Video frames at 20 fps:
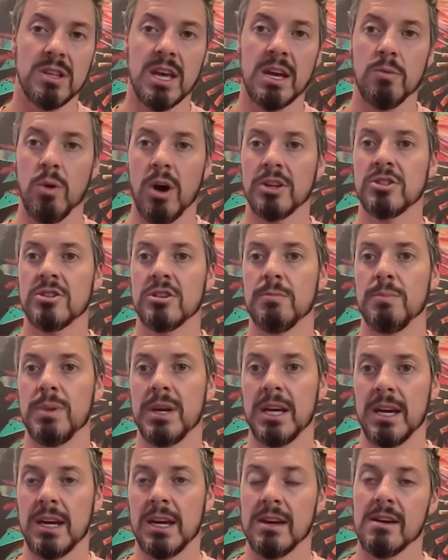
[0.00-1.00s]
they want you to
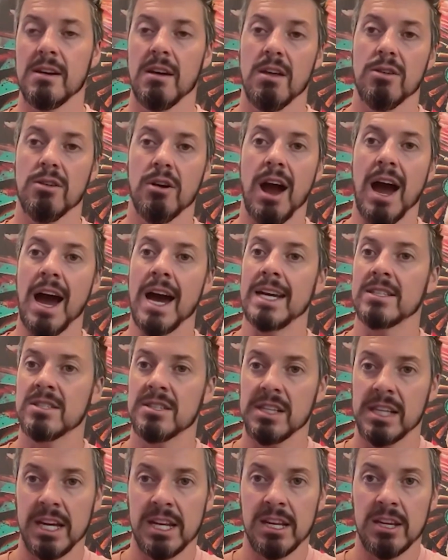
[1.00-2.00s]
be. They're
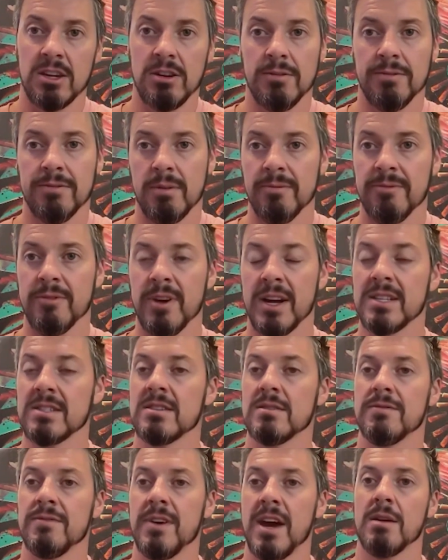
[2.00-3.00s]
isolating you from friends
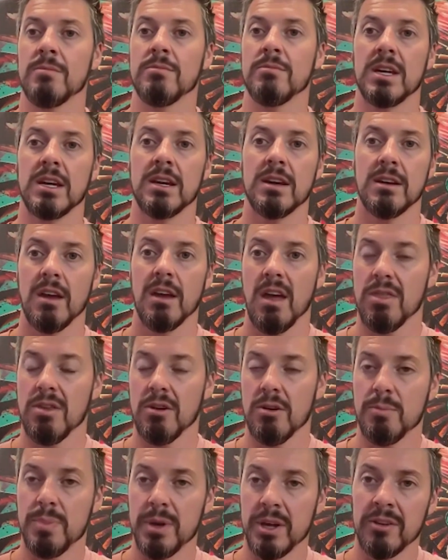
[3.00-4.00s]
and family.
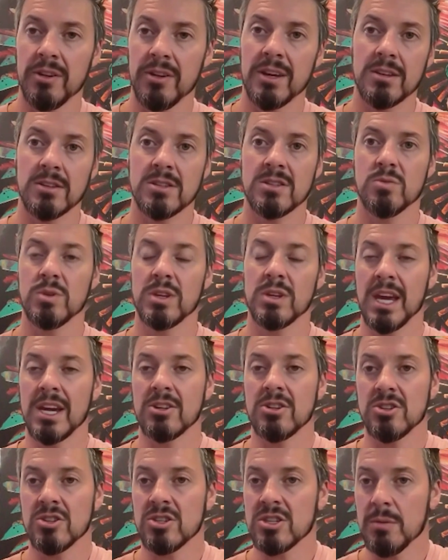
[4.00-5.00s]
They're building this
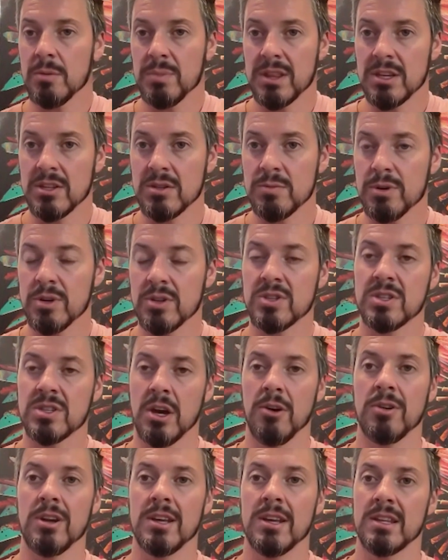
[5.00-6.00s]
relationship and this
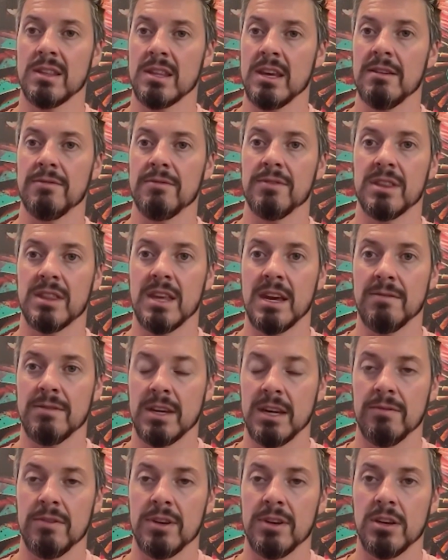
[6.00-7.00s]
persona that they've, they've
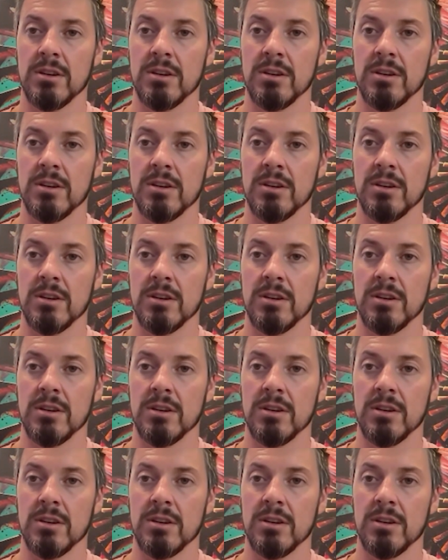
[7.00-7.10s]
given